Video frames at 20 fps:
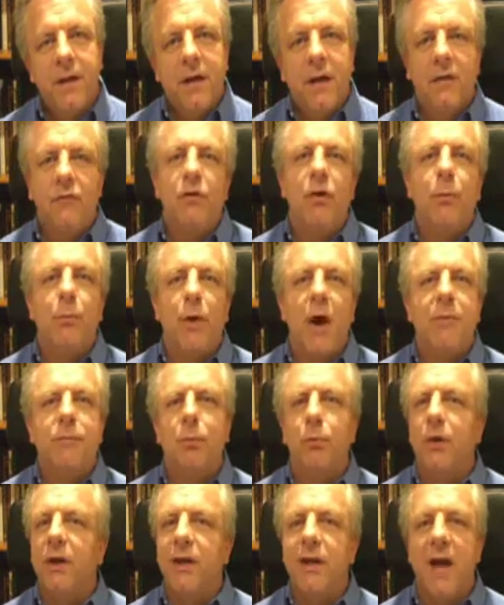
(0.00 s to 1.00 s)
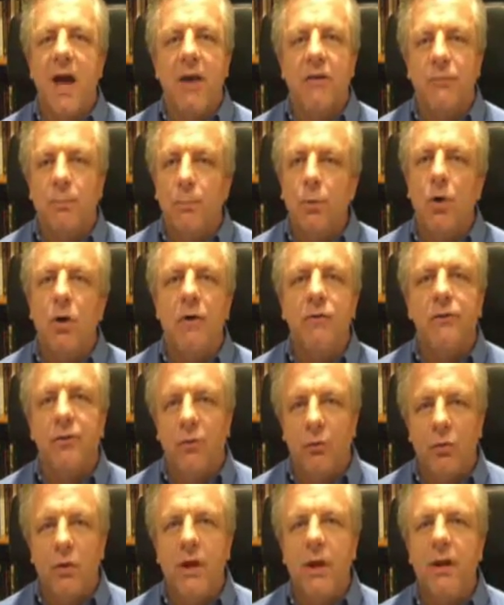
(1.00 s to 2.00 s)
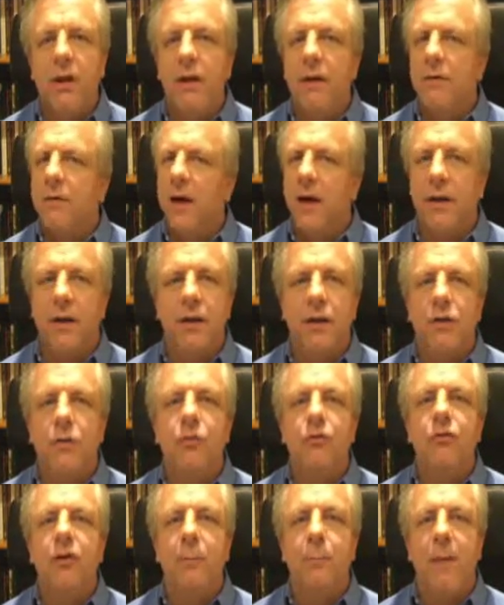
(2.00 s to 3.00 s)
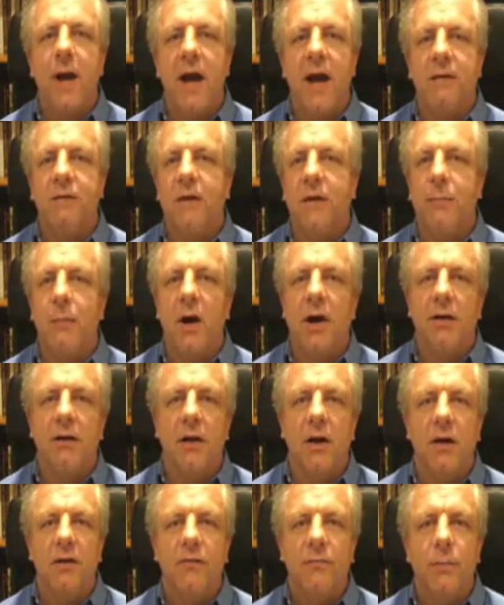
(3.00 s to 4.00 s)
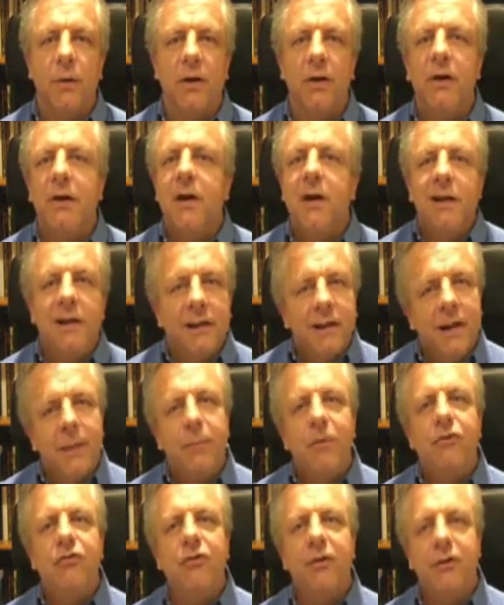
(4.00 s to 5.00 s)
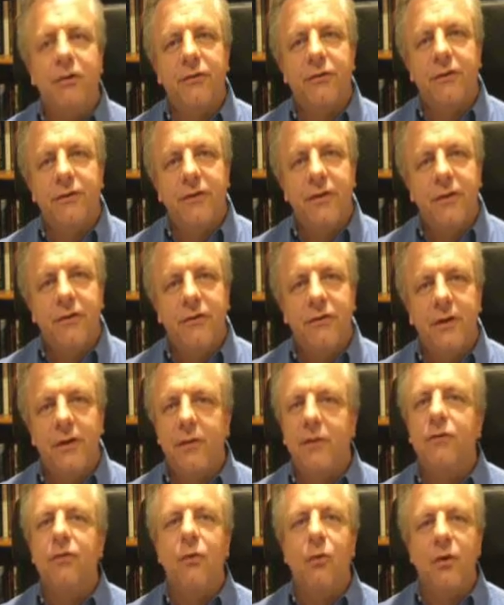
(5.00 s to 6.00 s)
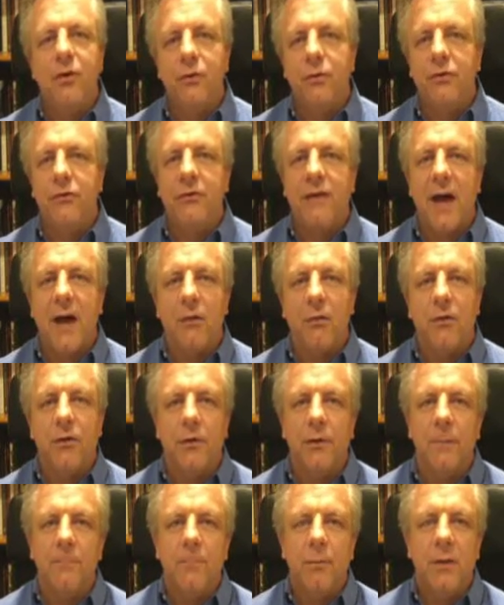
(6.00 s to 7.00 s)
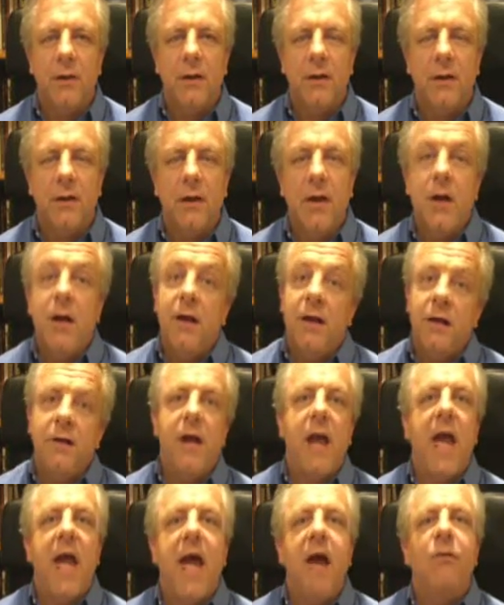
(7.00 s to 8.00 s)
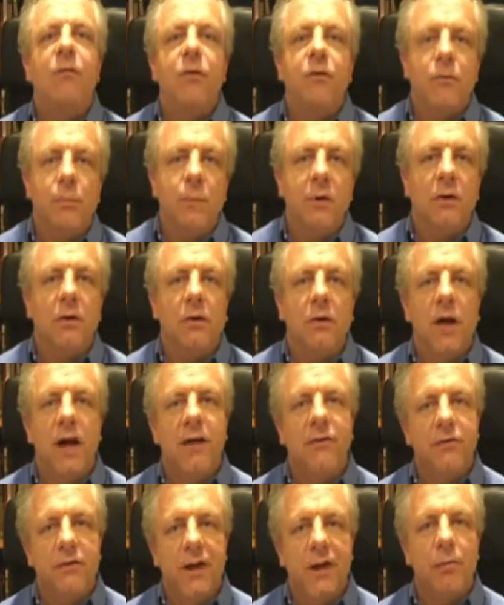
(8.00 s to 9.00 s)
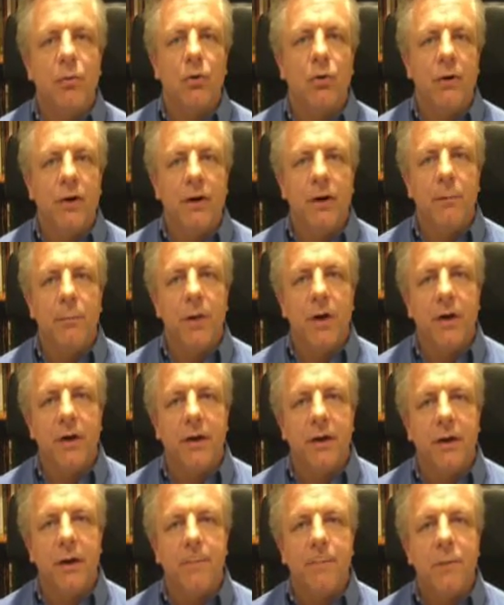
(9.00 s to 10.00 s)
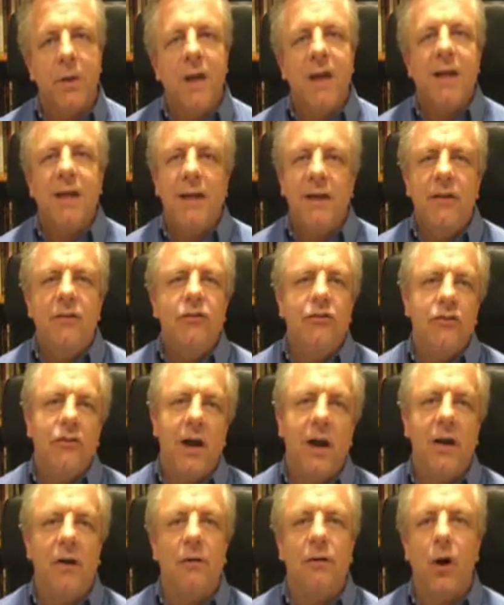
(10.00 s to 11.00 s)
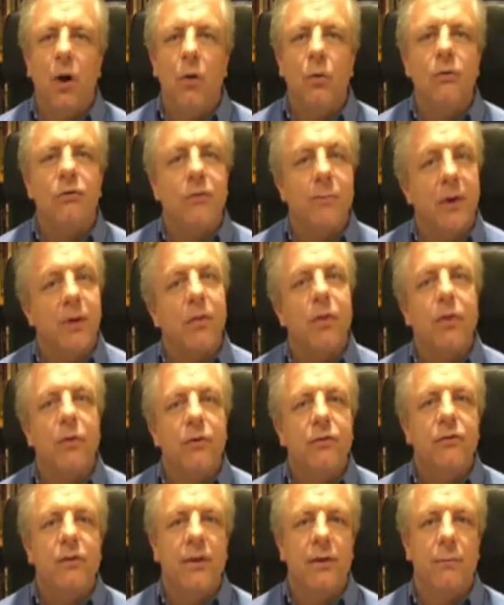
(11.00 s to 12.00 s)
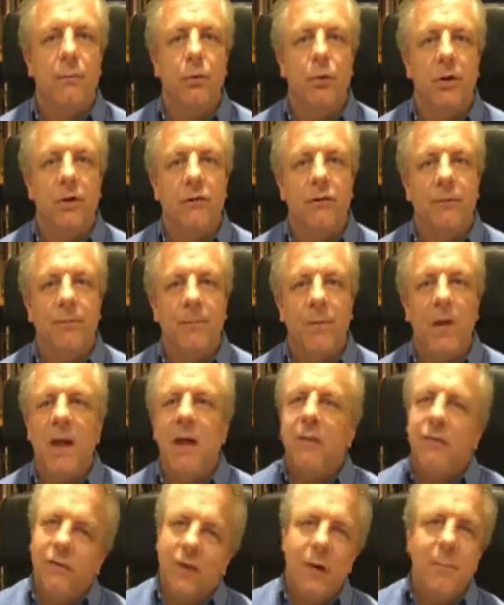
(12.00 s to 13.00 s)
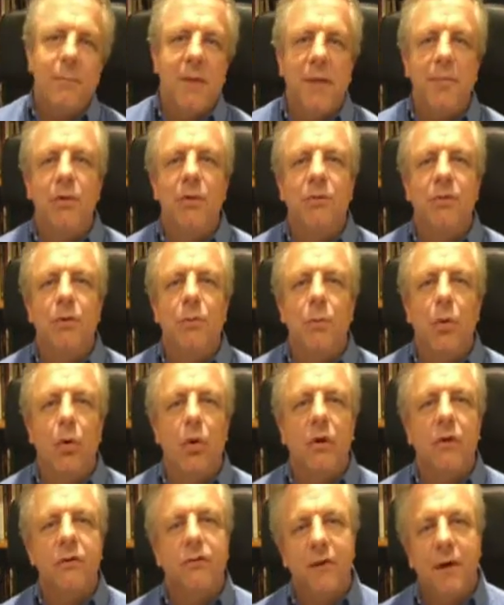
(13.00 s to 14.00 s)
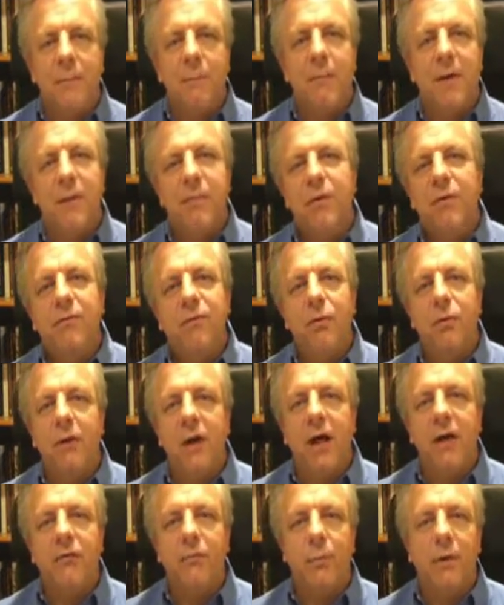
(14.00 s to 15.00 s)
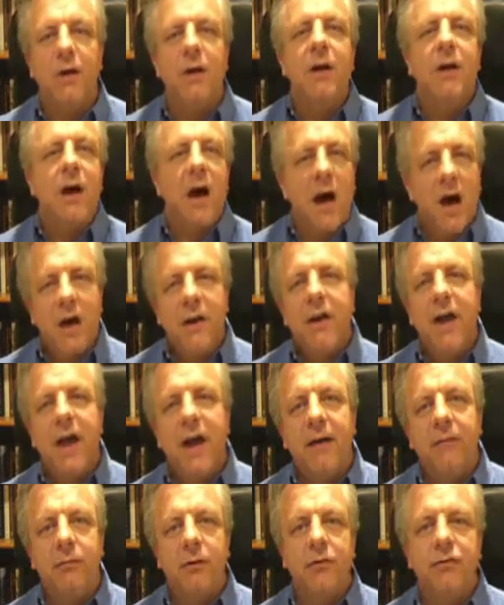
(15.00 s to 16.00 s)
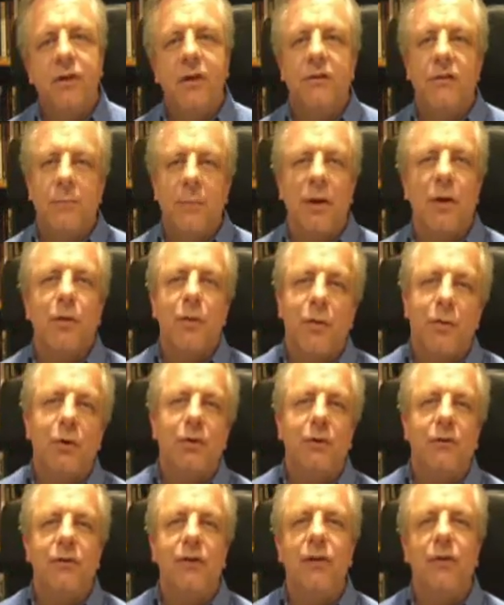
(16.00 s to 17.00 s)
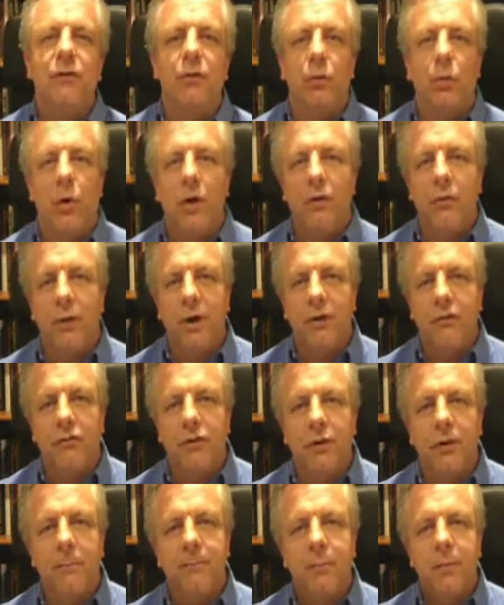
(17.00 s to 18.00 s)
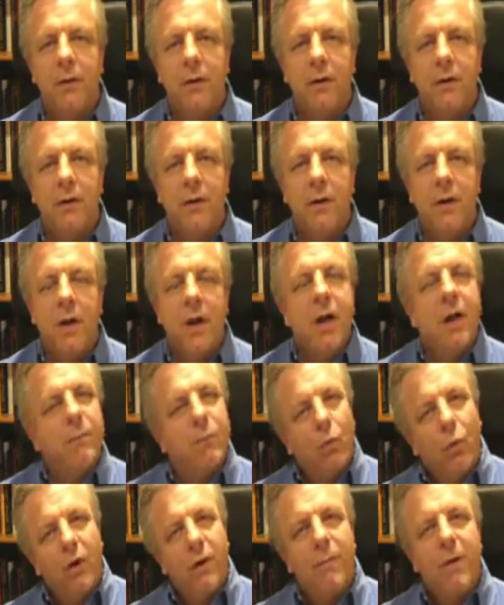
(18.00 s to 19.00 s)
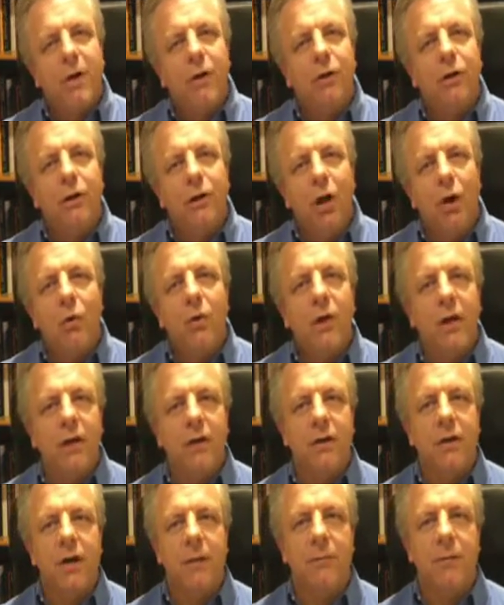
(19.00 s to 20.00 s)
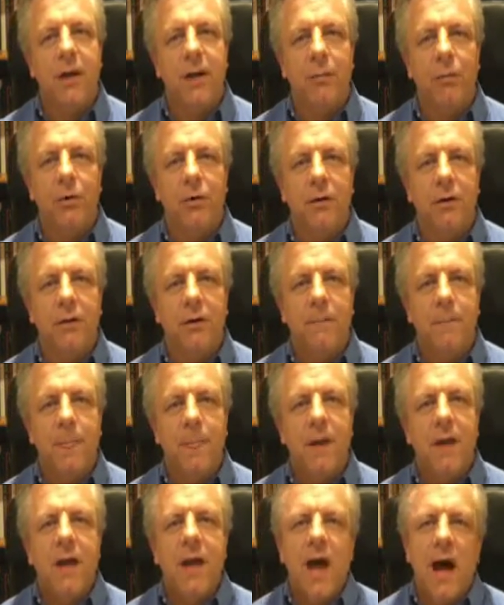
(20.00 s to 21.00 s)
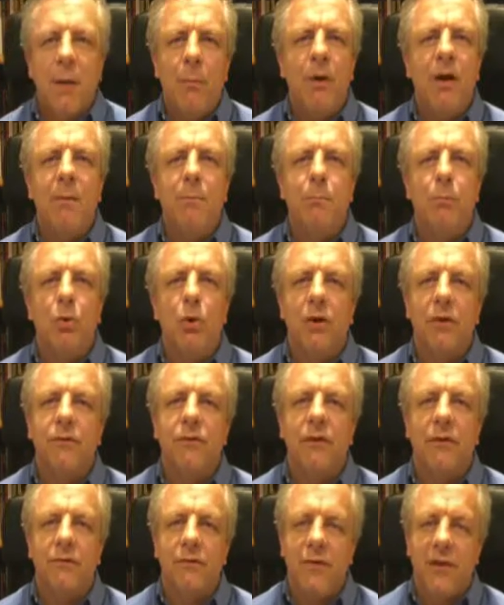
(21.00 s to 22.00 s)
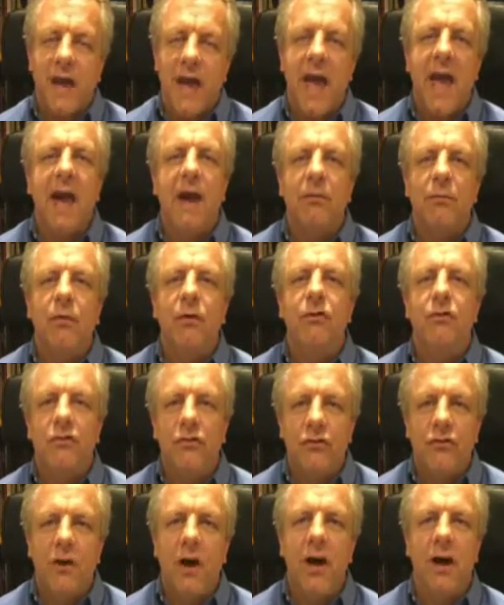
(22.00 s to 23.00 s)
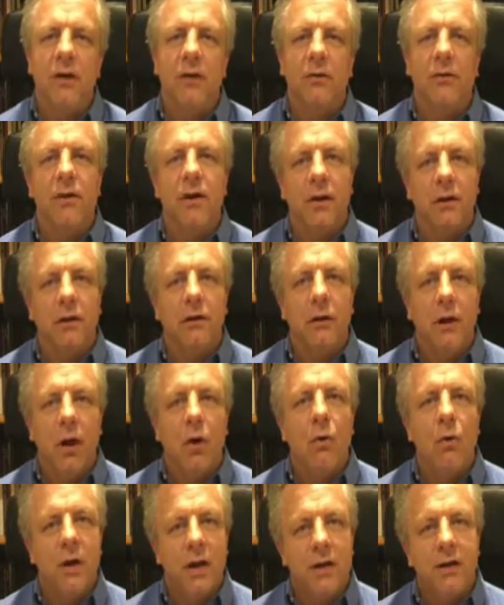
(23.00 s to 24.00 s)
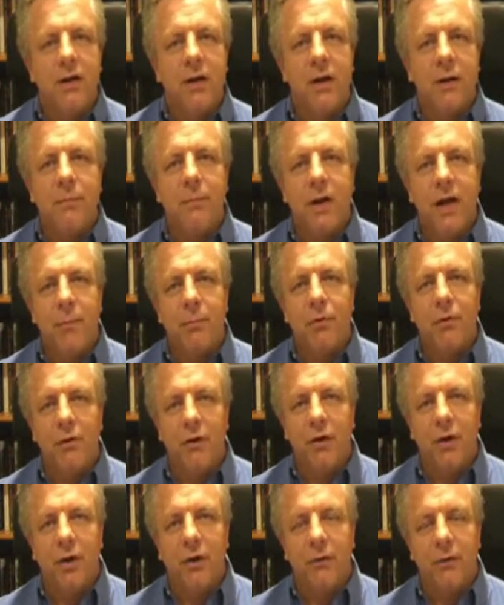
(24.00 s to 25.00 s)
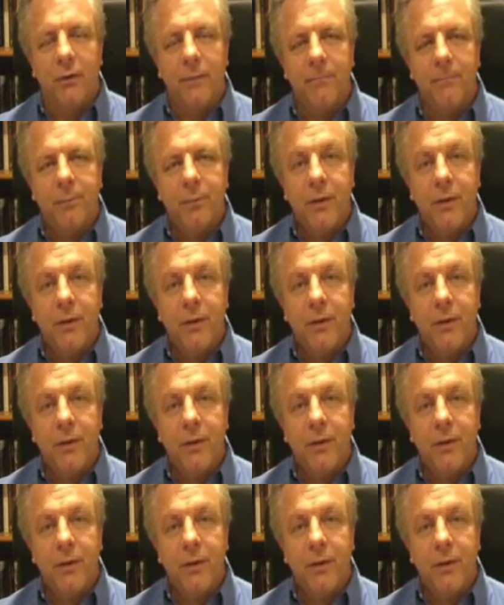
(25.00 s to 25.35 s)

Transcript: As you can probably guess, books and reading have had a huge impact on my life, but let me share a statistic that's going to astound you. In the average middle class neighborhood in America, each child owns about 13 books. Some maybe a few more, some maybe a few less, but on average, it's about a 13 to 1 ratio. But what about a low income neighborhood? How many books does the average child in a low-income neighborhood own?